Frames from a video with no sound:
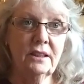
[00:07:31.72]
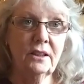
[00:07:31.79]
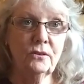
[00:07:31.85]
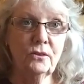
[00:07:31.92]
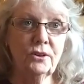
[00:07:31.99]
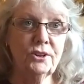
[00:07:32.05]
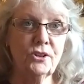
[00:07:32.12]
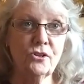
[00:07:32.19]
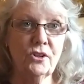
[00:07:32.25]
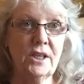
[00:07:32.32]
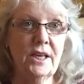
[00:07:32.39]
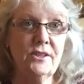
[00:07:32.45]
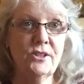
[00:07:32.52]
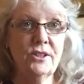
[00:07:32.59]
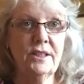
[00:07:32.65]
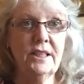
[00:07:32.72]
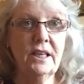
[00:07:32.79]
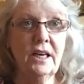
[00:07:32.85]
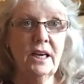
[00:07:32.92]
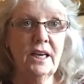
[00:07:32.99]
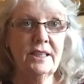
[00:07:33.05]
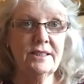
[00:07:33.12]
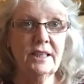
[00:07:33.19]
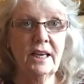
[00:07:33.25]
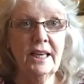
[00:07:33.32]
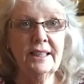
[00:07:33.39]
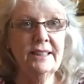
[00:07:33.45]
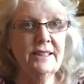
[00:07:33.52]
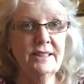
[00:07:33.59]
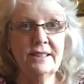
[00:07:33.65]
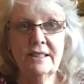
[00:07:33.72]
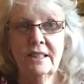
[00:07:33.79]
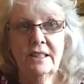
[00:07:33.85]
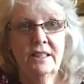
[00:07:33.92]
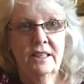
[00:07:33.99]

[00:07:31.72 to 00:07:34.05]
and look straight into the eyes, I can